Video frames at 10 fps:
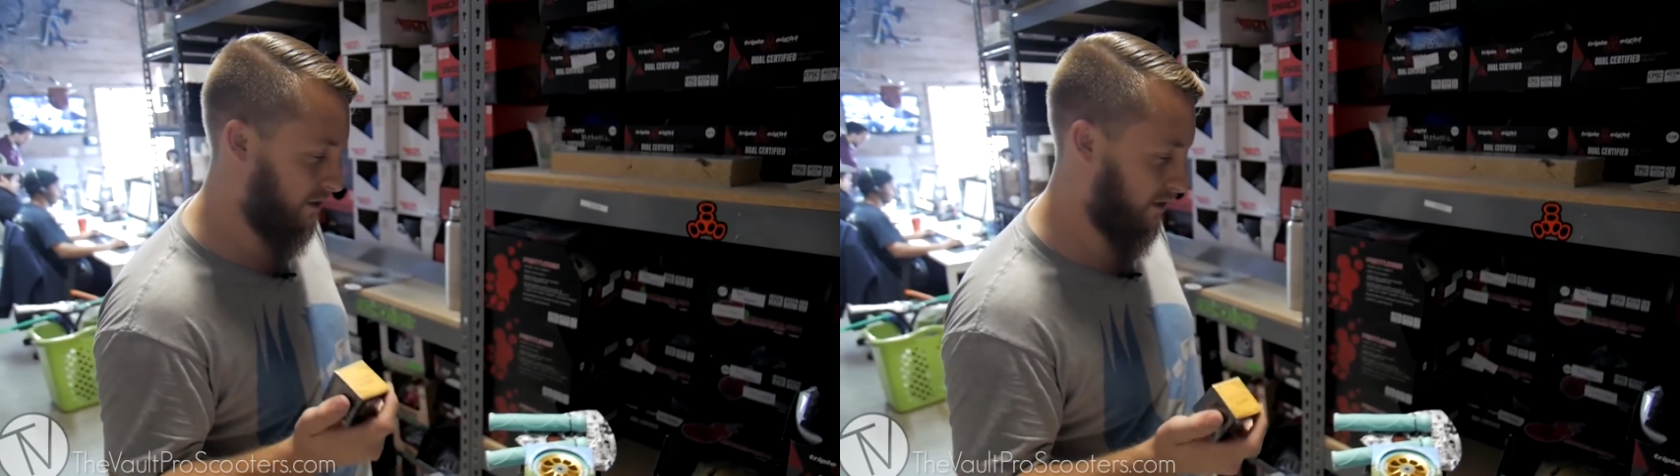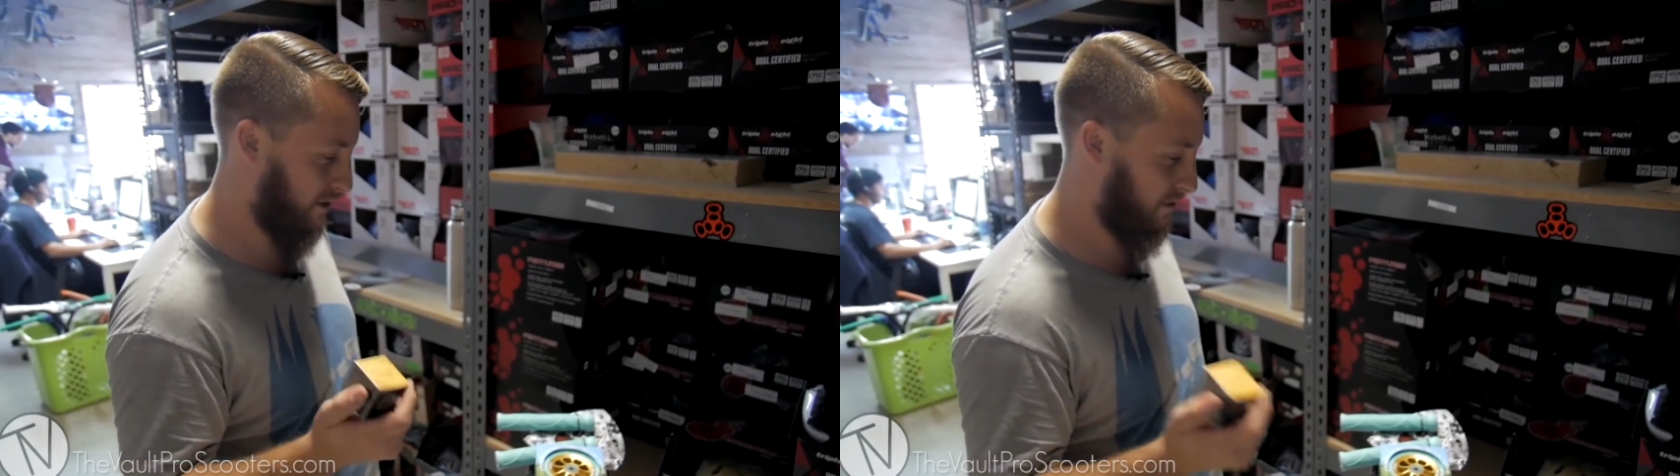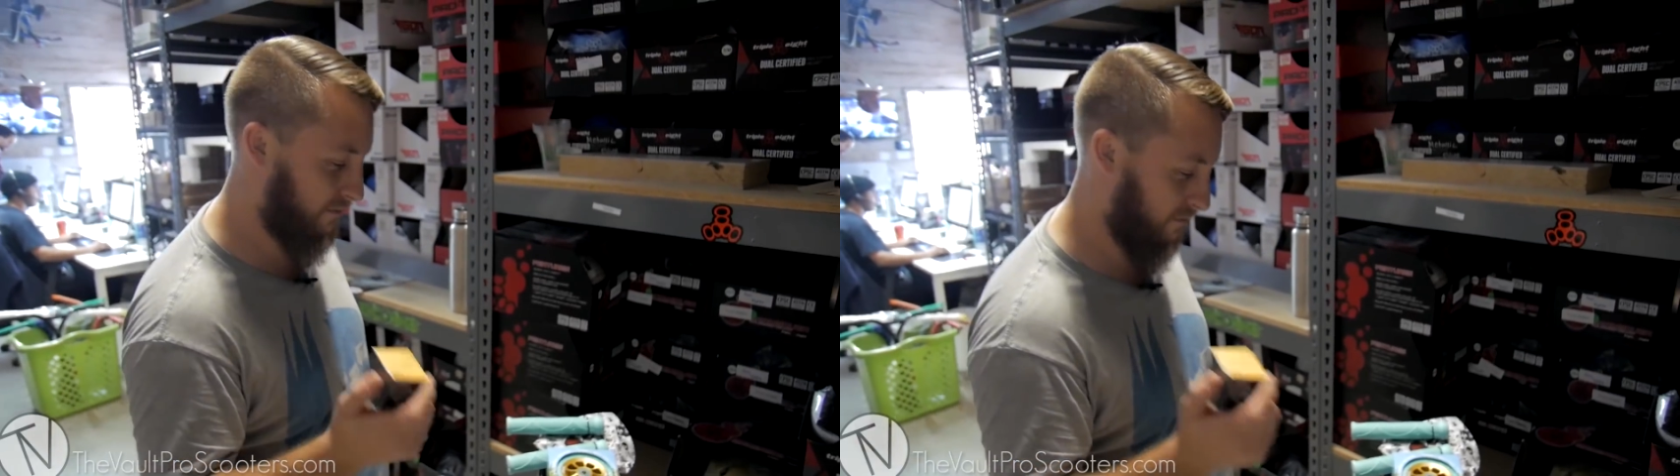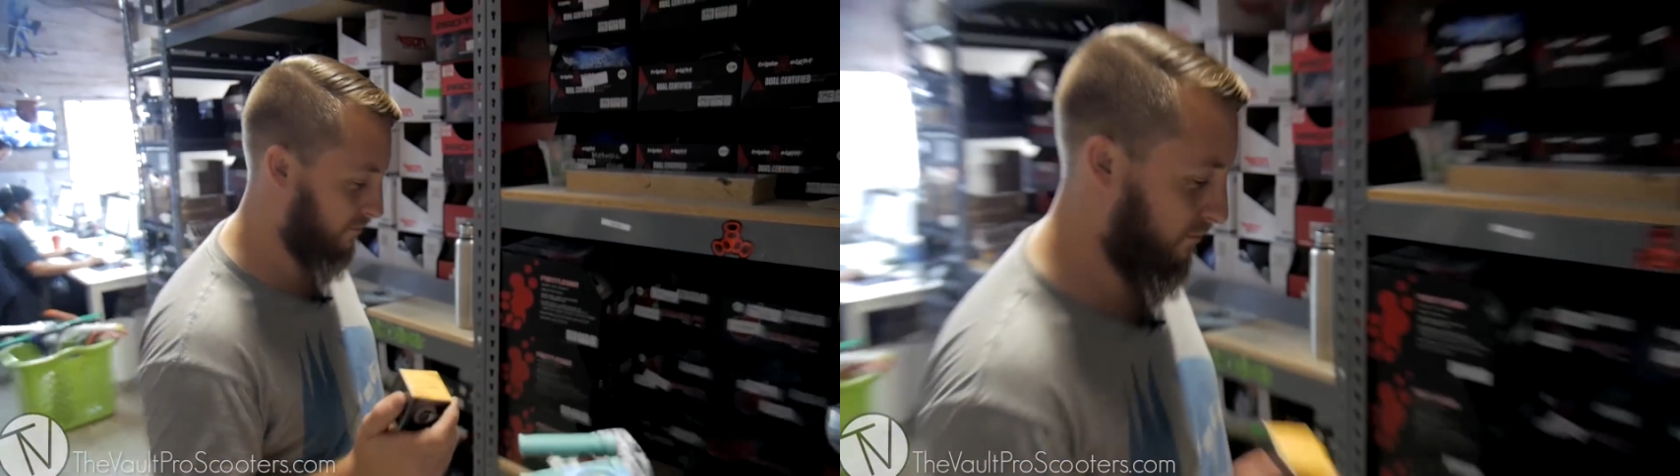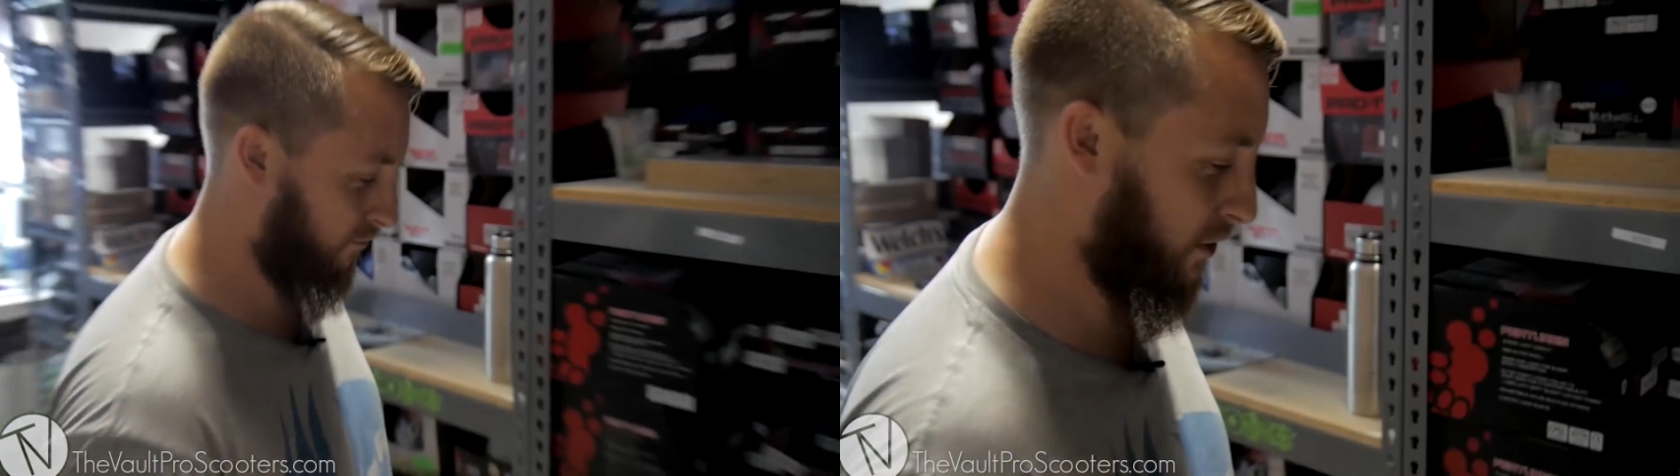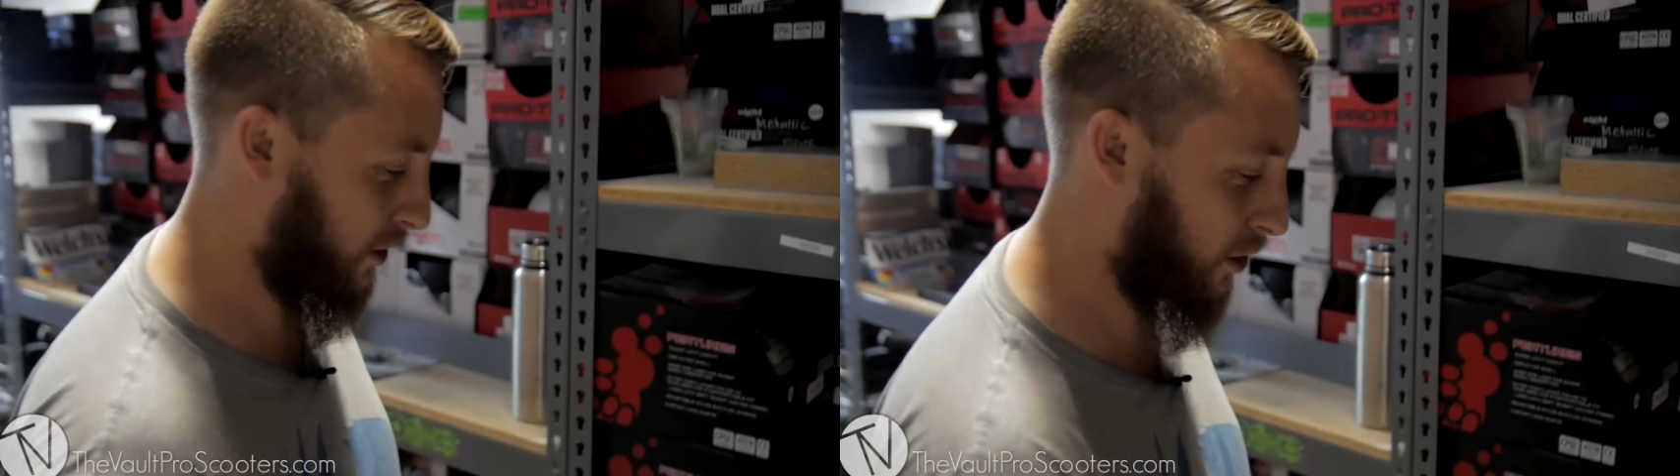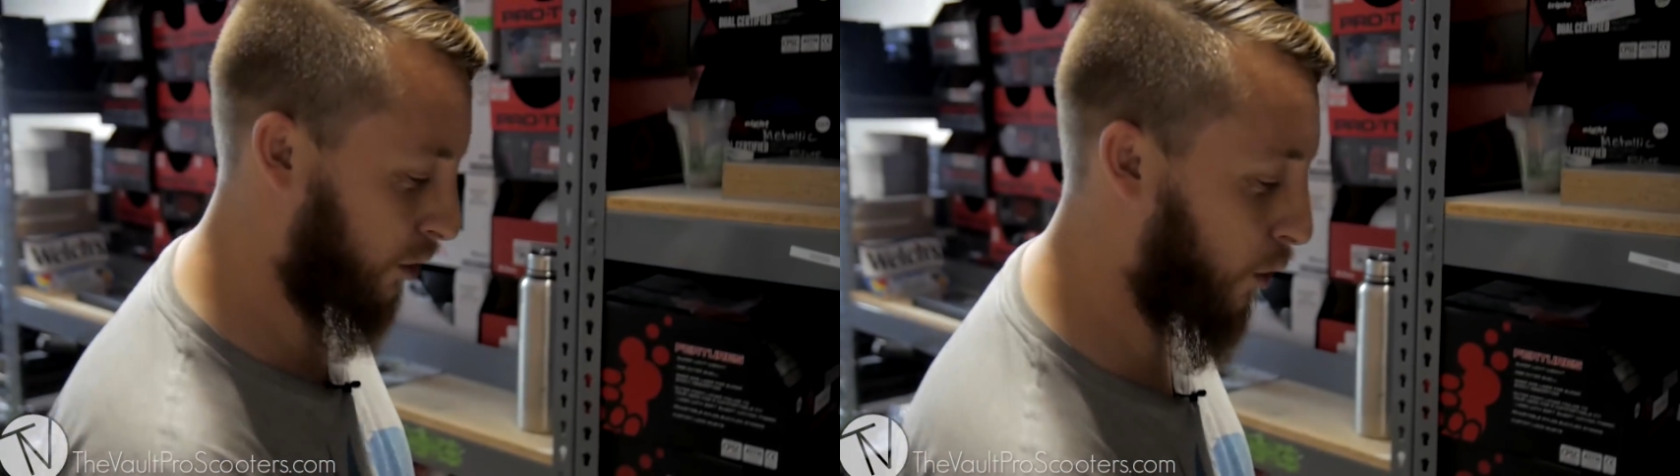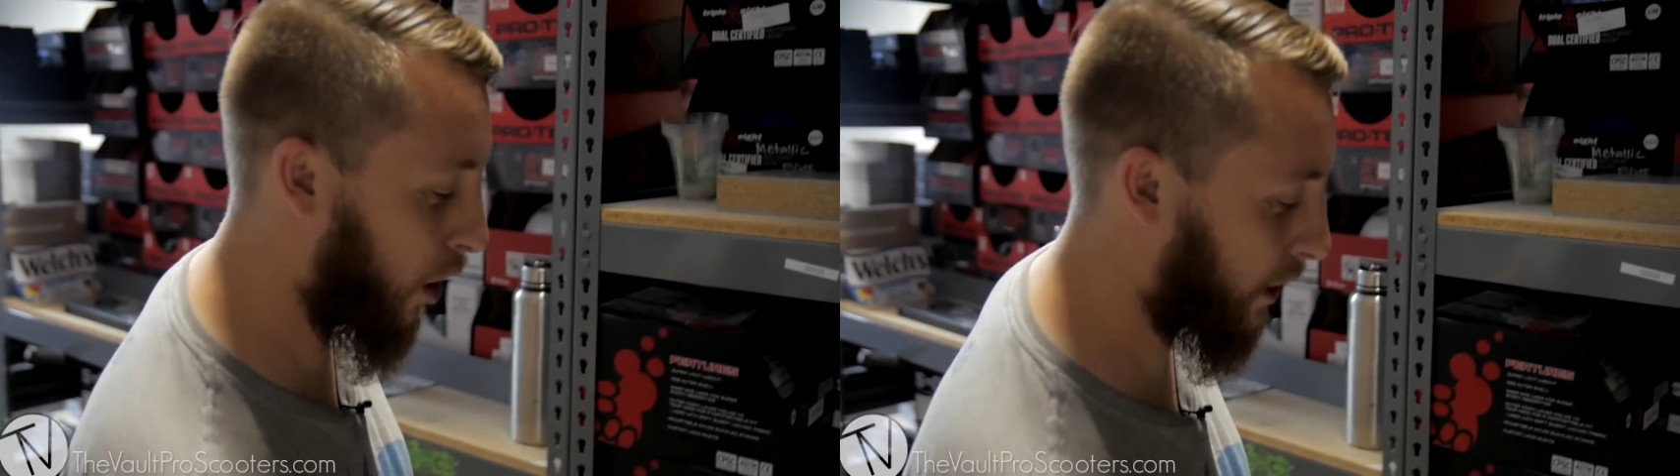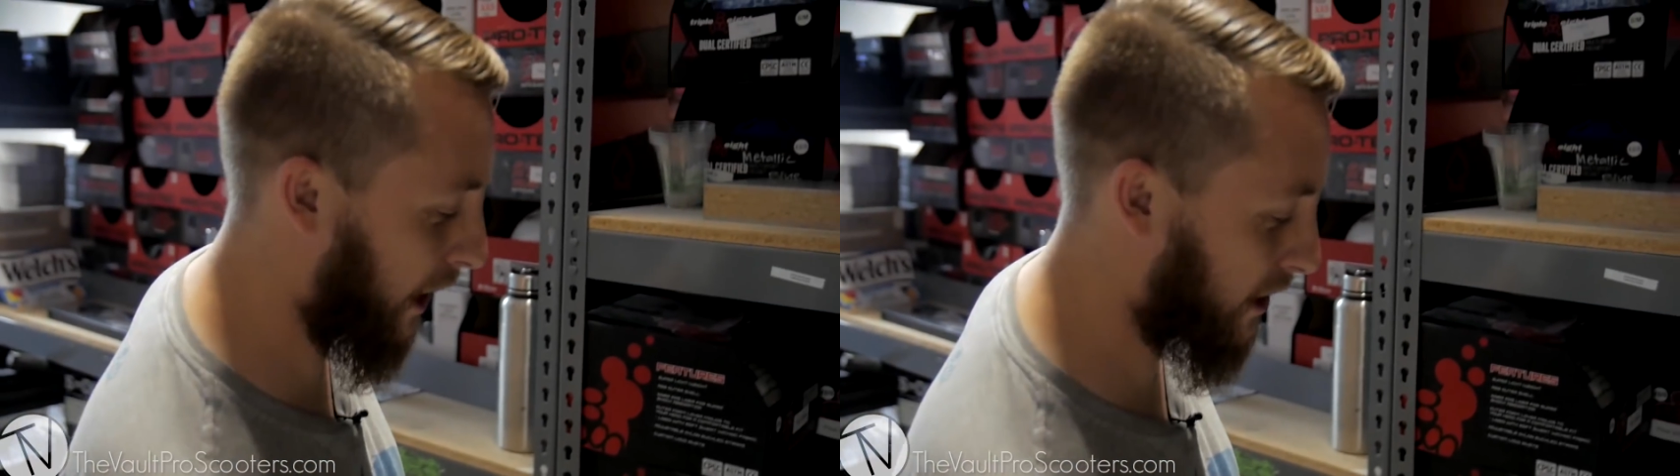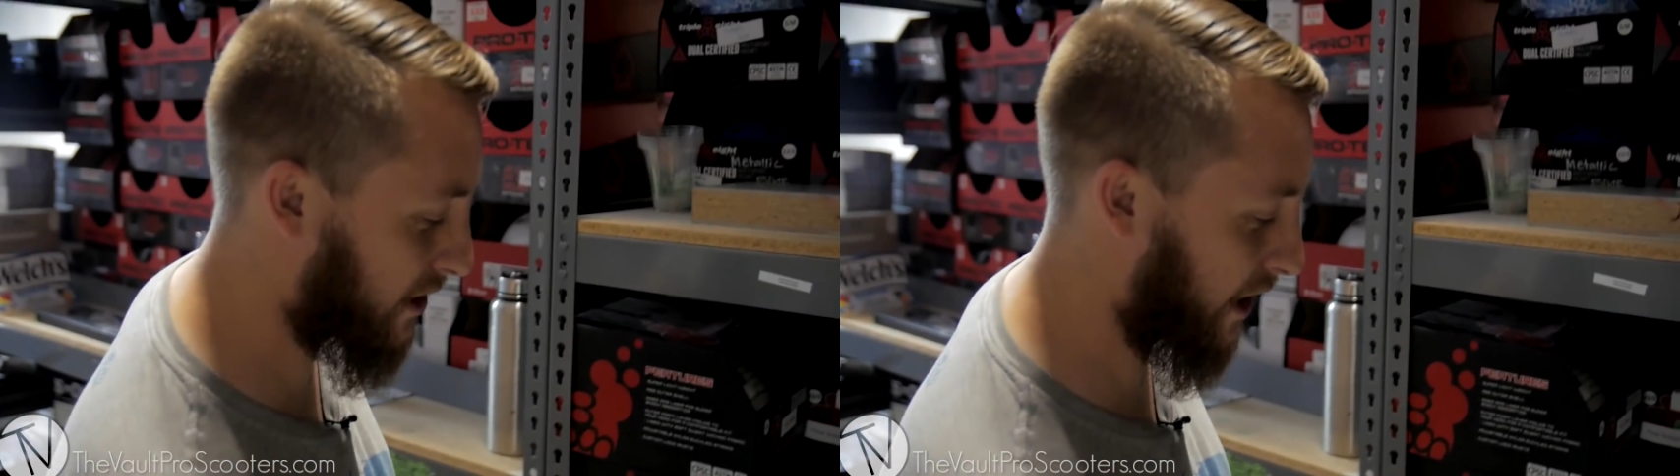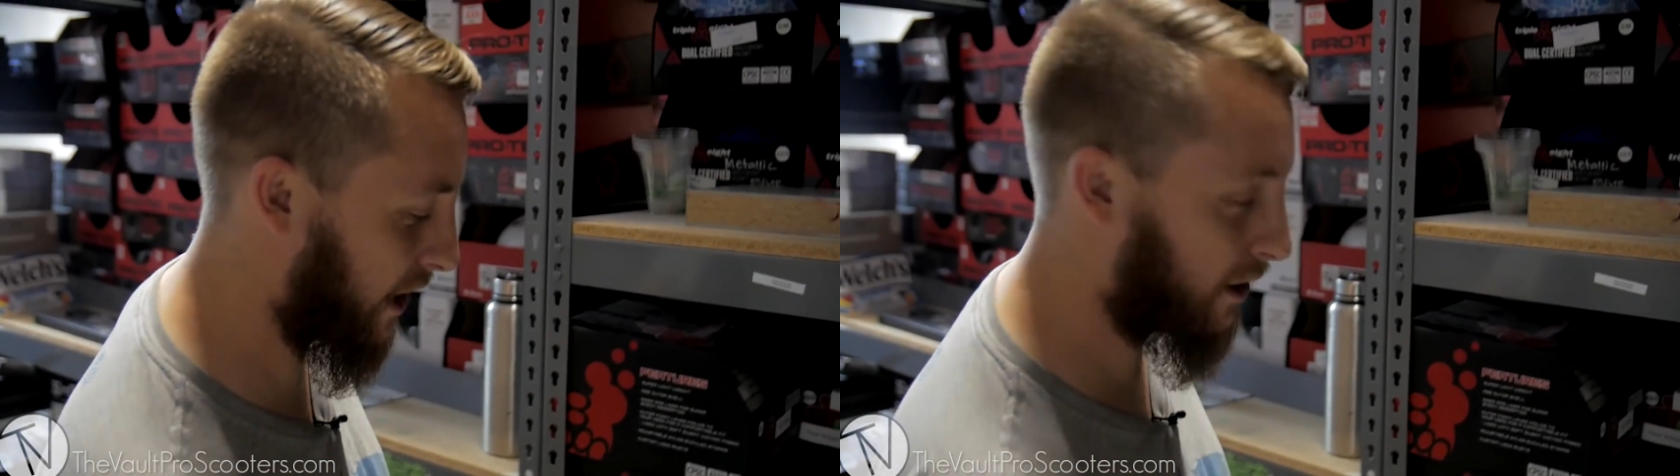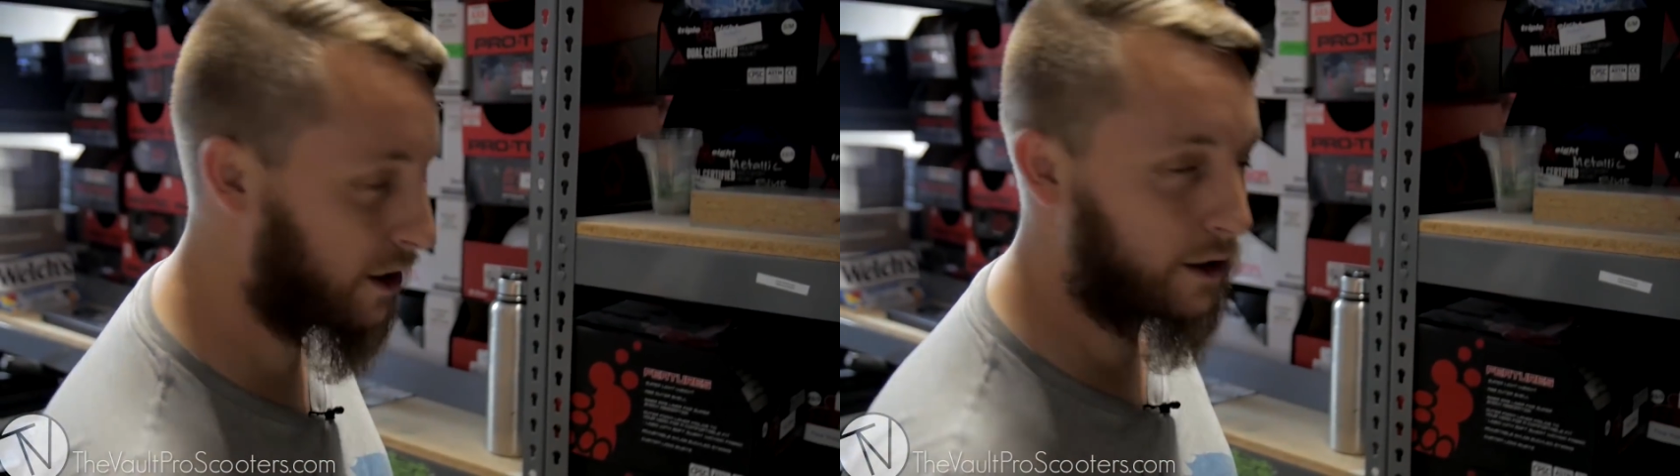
is really good quality headset,